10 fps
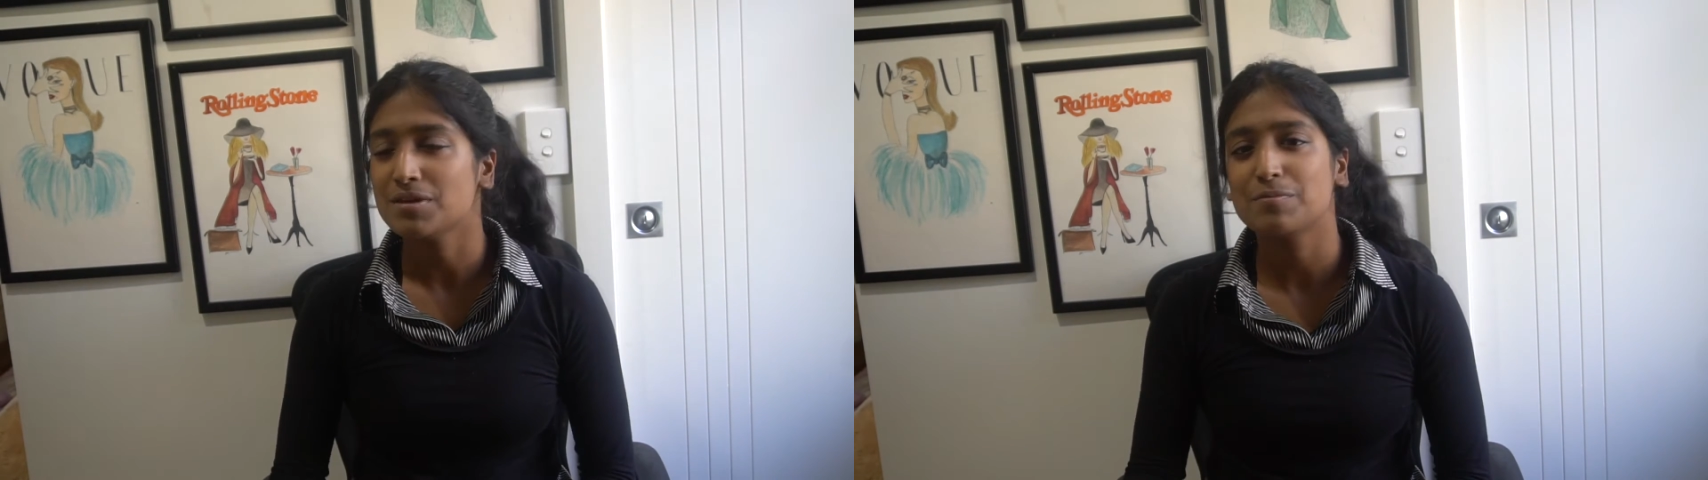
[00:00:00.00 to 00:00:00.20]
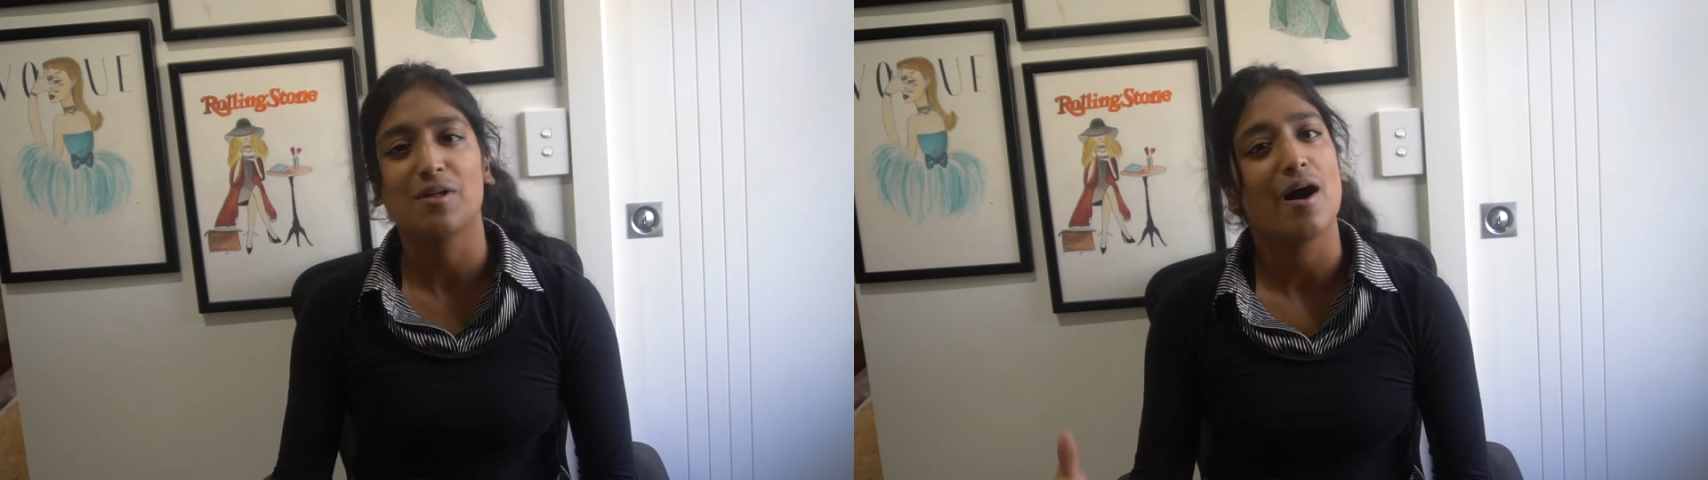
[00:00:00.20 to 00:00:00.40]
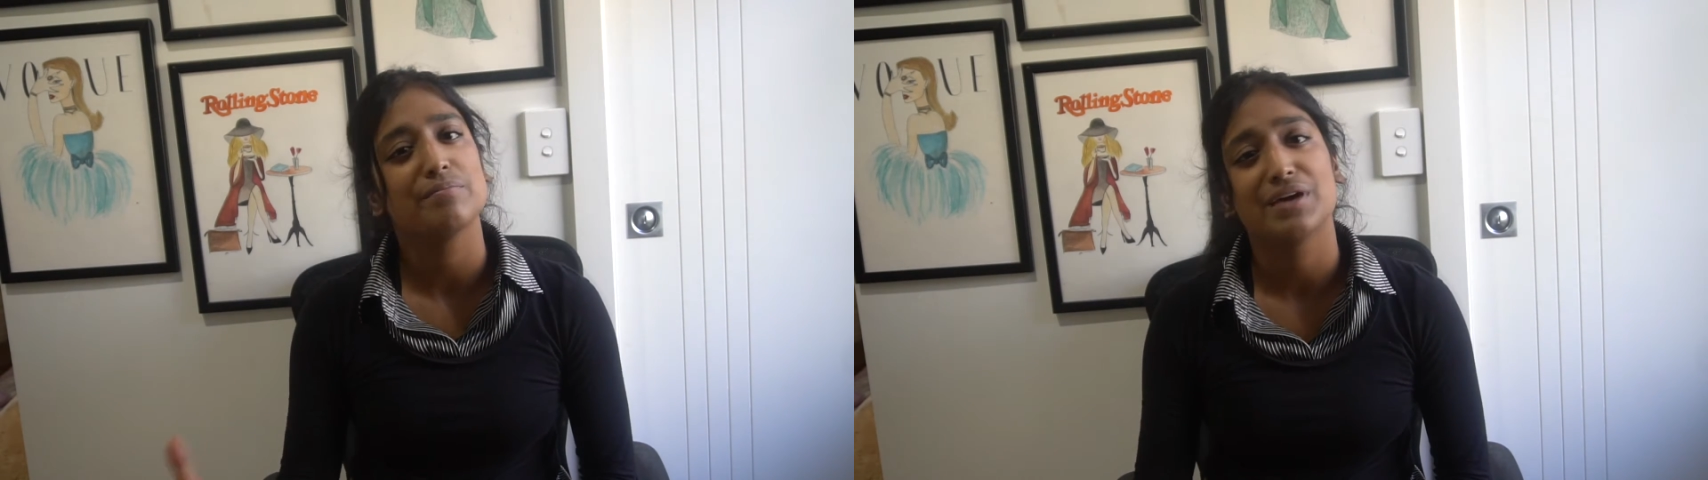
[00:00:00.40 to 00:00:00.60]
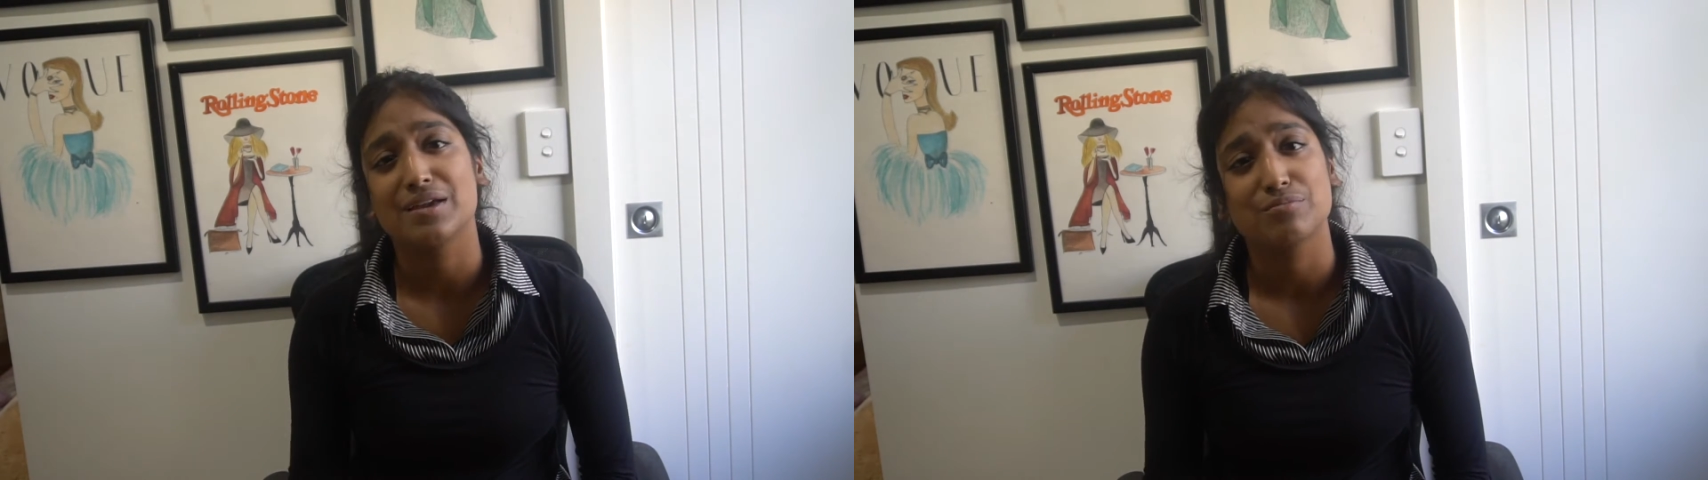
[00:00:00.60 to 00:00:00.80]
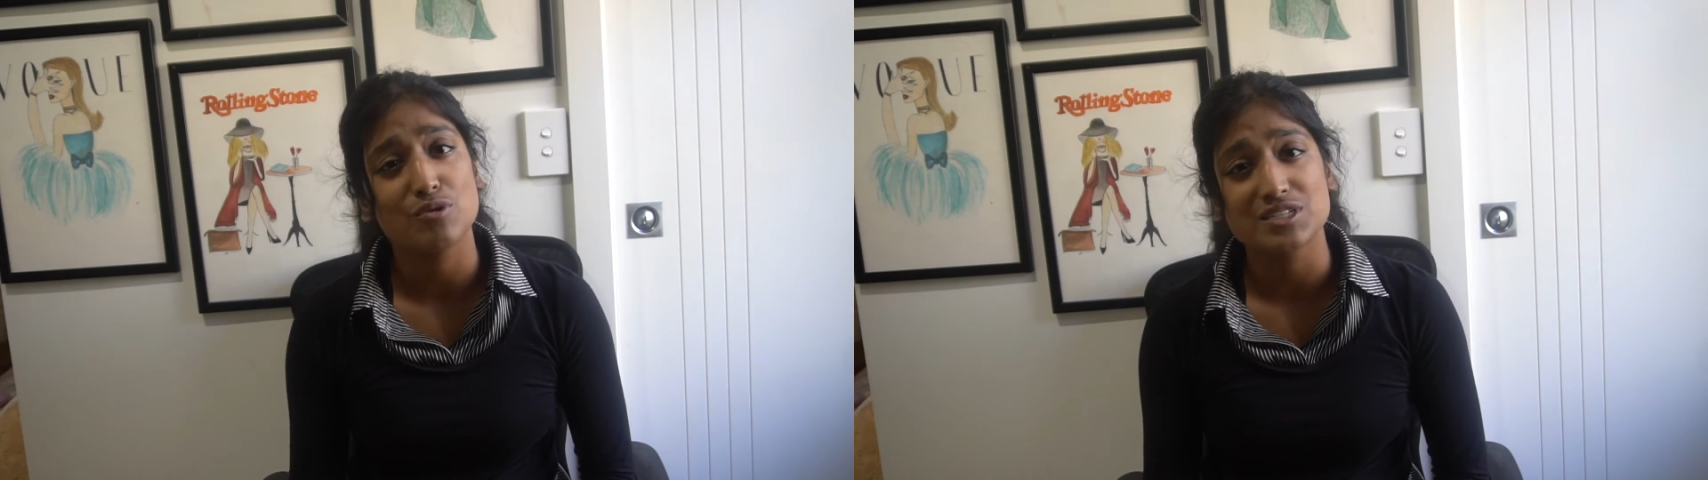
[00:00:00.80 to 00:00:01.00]
people aren't
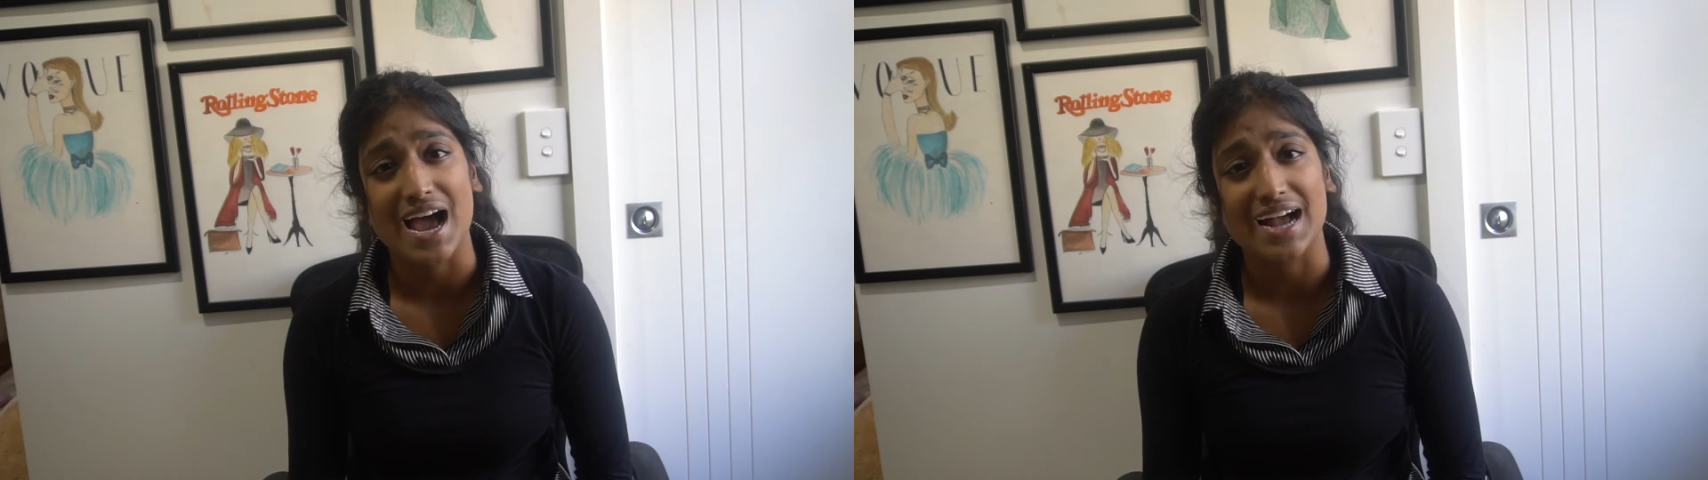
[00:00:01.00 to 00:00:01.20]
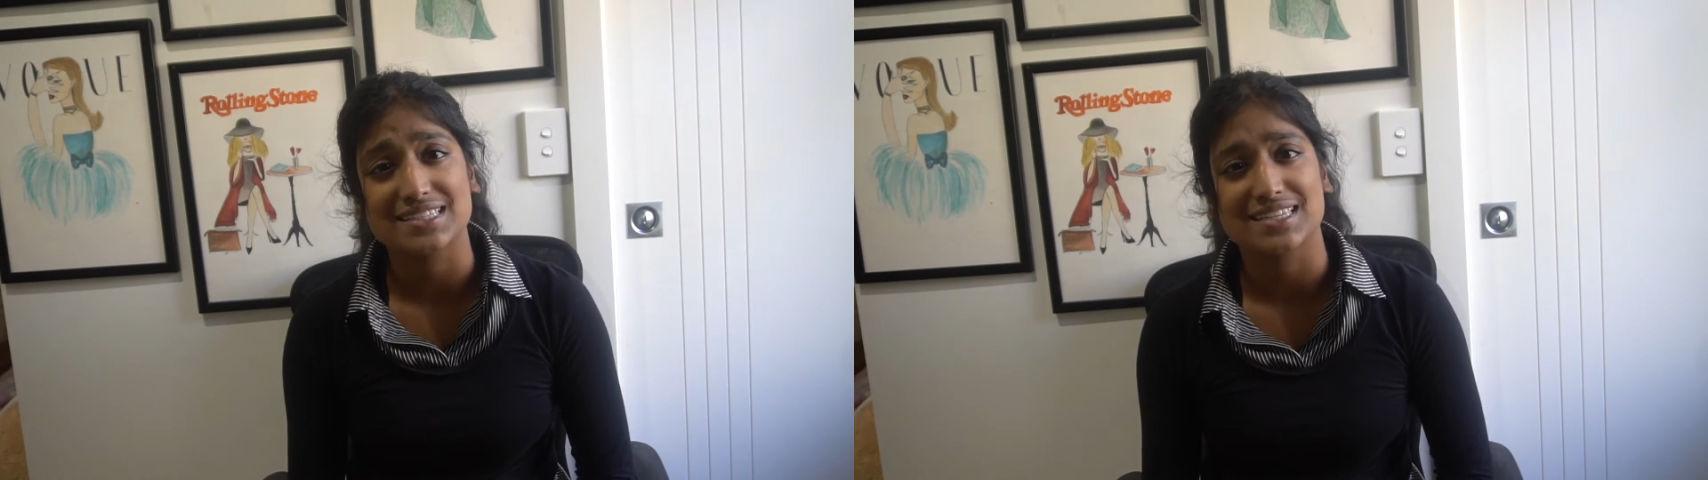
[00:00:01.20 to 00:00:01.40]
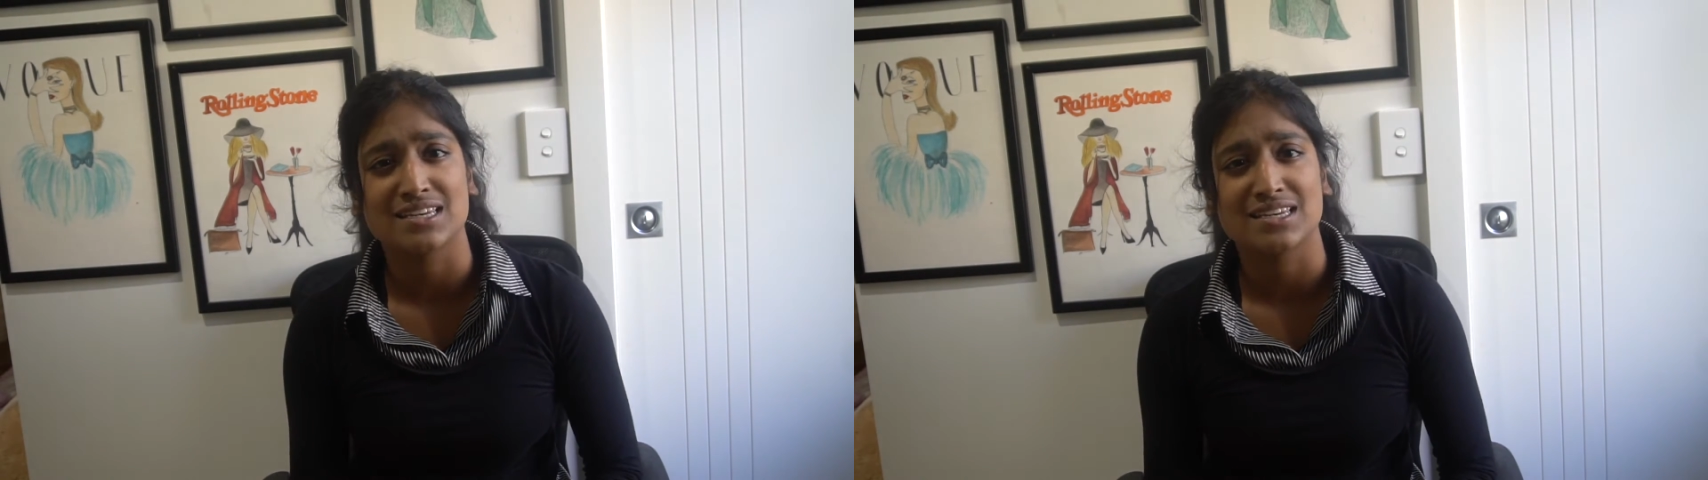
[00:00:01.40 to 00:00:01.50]
paying more tax